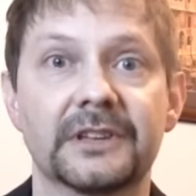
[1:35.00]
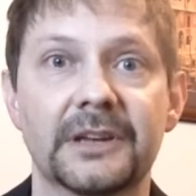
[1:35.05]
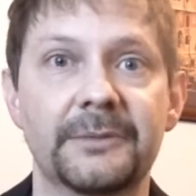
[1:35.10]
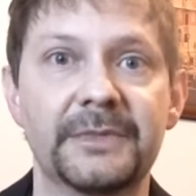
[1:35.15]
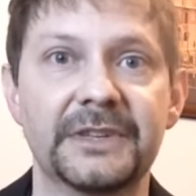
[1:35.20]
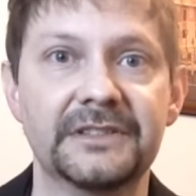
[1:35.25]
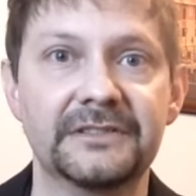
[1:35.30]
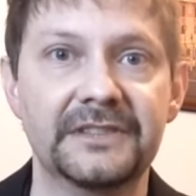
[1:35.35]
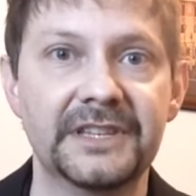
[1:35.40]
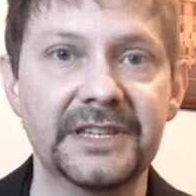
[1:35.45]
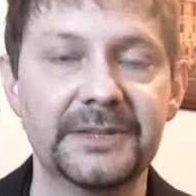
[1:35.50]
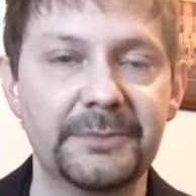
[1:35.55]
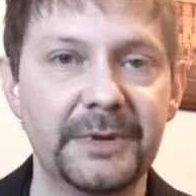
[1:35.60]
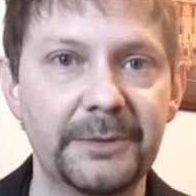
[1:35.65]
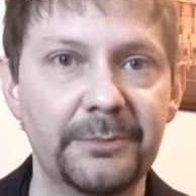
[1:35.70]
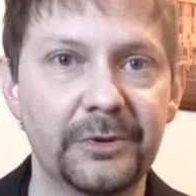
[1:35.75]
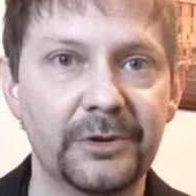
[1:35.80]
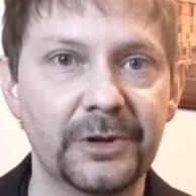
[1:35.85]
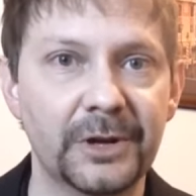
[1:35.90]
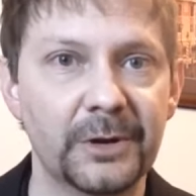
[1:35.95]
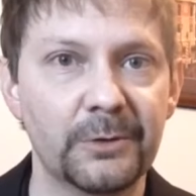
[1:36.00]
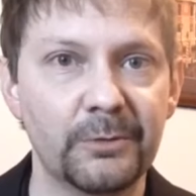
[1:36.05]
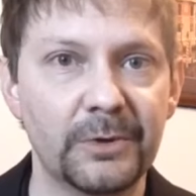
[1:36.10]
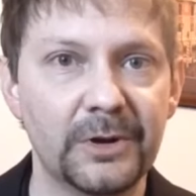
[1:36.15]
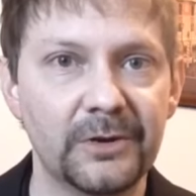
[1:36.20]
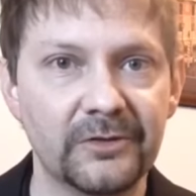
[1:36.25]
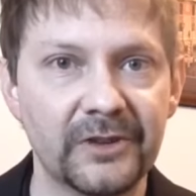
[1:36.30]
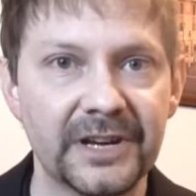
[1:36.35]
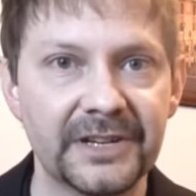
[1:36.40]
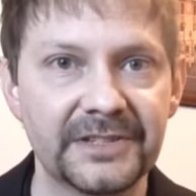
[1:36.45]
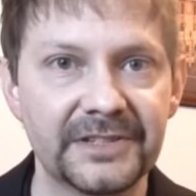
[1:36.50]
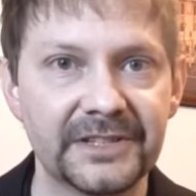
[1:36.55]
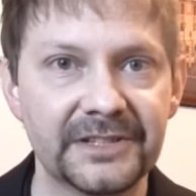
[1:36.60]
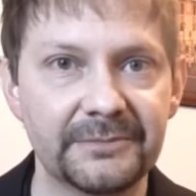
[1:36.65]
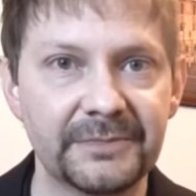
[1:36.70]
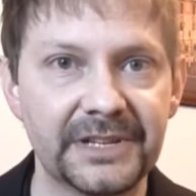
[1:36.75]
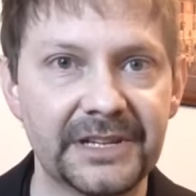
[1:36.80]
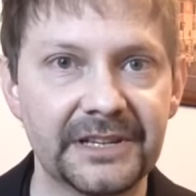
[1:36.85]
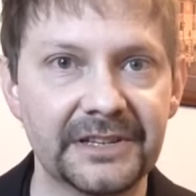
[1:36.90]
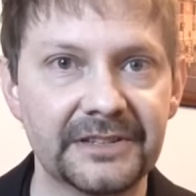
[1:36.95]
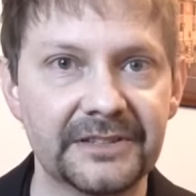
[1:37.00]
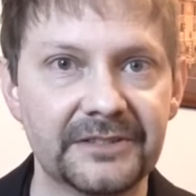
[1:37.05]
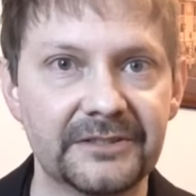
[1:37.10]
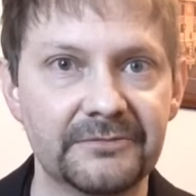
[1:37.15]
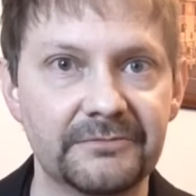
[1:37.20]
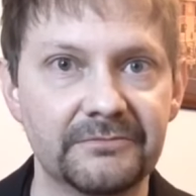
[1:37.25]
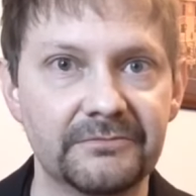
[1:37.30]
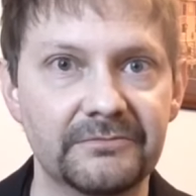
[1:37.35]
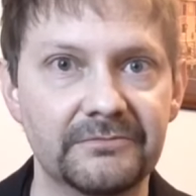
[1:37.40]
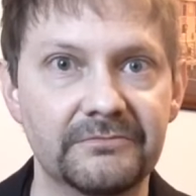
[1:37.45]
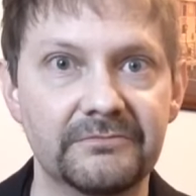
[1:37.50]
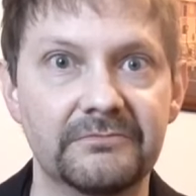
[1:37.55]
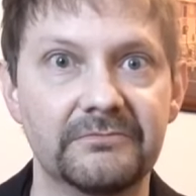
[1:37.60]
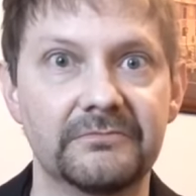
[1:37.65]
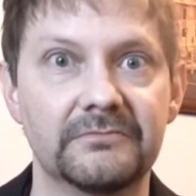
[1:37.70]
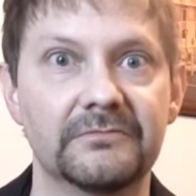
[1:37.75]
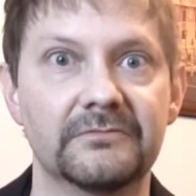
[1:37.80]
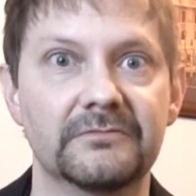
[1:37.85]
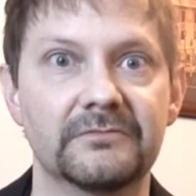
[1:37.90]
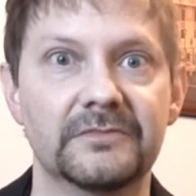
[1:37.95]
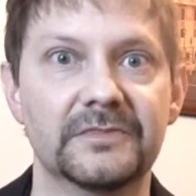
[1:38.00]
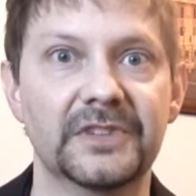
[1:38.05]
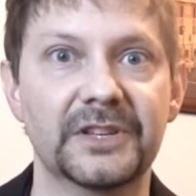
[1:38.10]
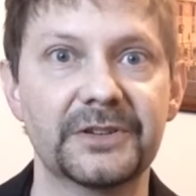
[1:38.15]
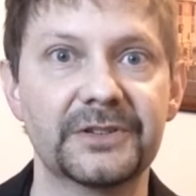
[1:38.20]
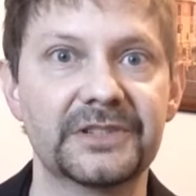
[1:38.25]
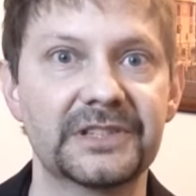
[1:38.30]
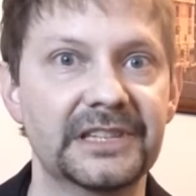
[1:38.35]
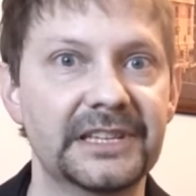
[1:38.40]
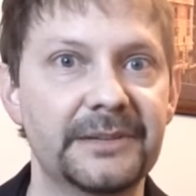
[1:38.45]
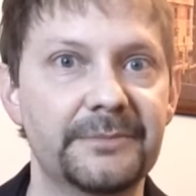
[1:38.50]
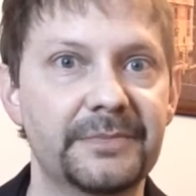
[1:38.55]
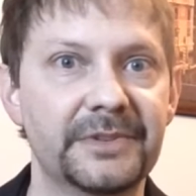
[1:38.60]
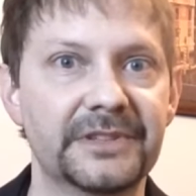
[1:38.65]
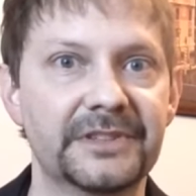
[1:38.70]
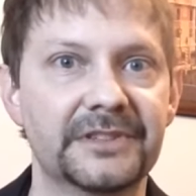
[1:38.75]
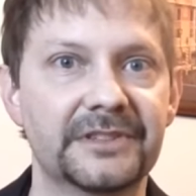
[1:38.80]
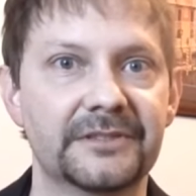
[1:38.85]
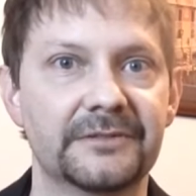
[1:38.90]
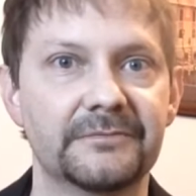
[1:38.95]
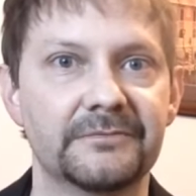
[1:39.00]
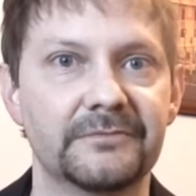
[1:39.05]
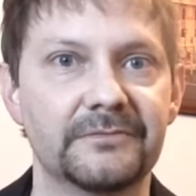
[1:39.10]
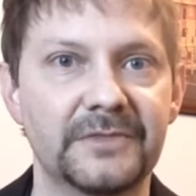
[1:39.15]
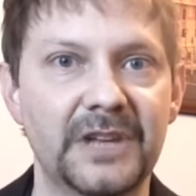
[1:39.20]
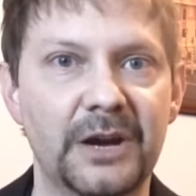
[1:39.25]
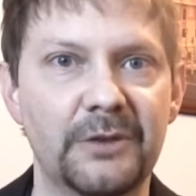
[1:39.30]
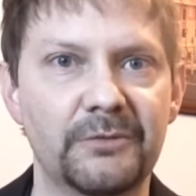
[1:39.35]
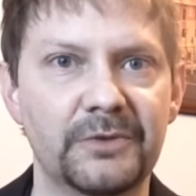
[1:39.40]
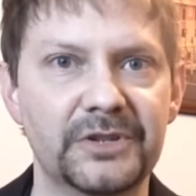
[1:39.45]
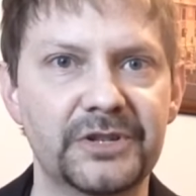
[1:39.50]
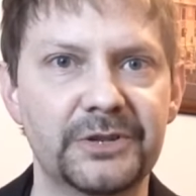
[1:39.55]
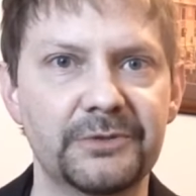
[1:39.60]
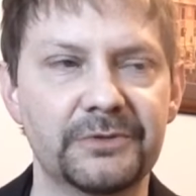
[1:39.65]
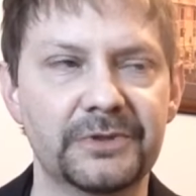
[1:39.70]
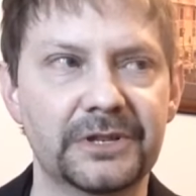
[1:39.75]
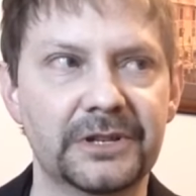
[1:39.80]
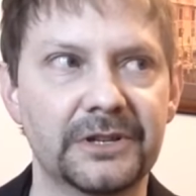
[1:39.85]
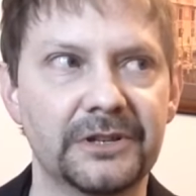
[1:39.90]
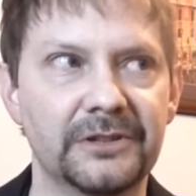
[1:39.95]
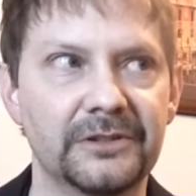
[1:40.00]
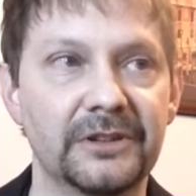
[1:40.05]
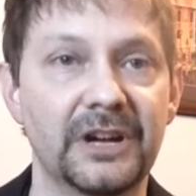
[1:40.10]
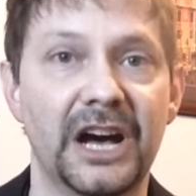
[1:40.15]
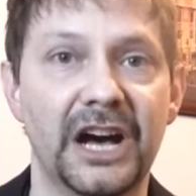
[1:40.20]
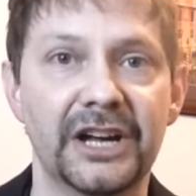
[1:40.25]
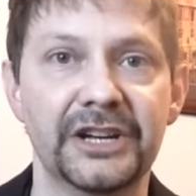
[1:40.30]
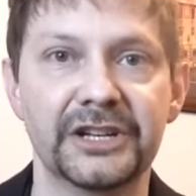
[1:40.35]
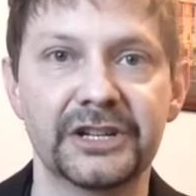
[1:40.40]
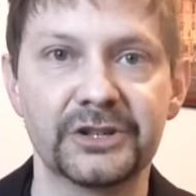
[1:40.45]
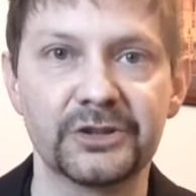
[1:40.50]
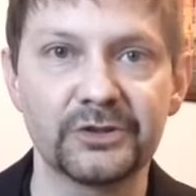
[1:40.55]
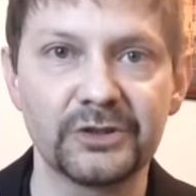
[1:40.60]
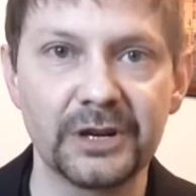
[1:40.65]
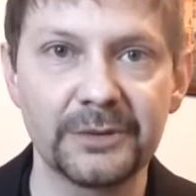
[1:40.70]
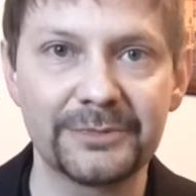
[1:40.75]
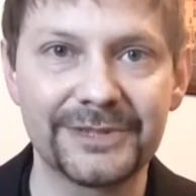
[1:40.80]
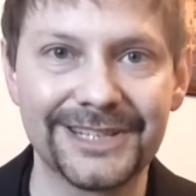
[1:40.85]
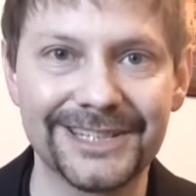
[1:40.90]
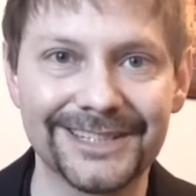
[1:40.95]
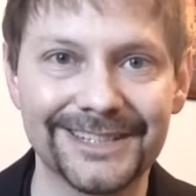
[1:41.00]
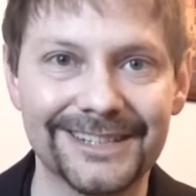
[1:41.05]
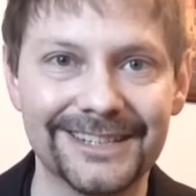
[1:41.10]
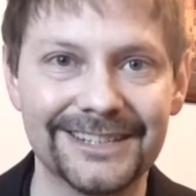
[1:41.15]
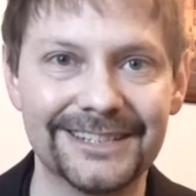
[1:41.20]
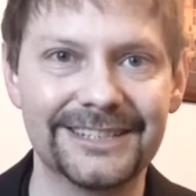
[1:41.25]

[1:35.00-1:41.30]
I mean, these people aren't well rested because their sleep is not what you would call uninterrupted.